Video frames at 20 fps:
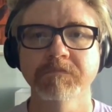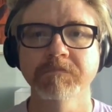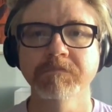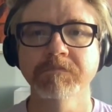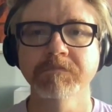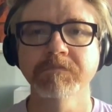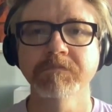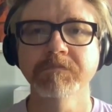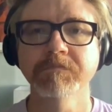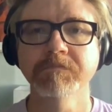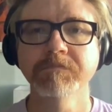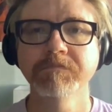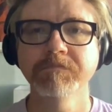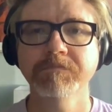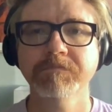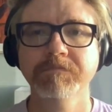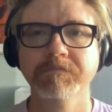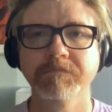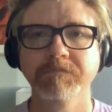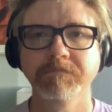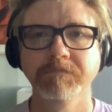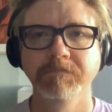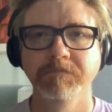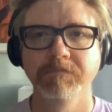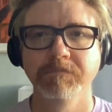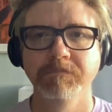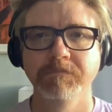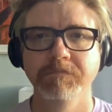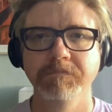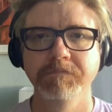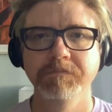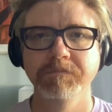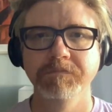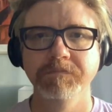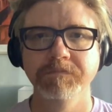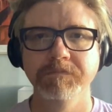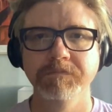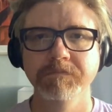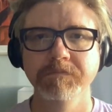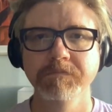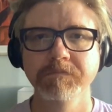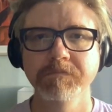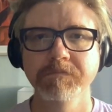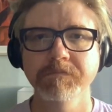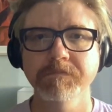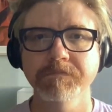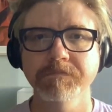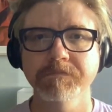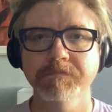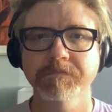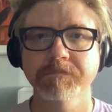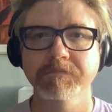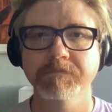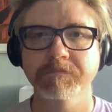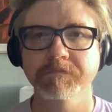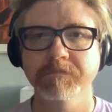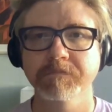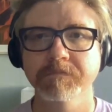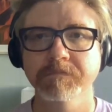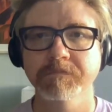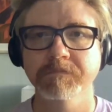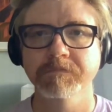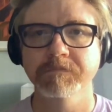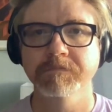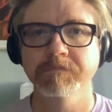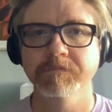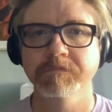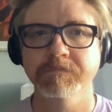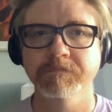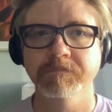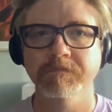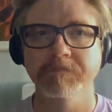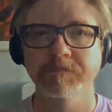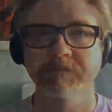[no speech]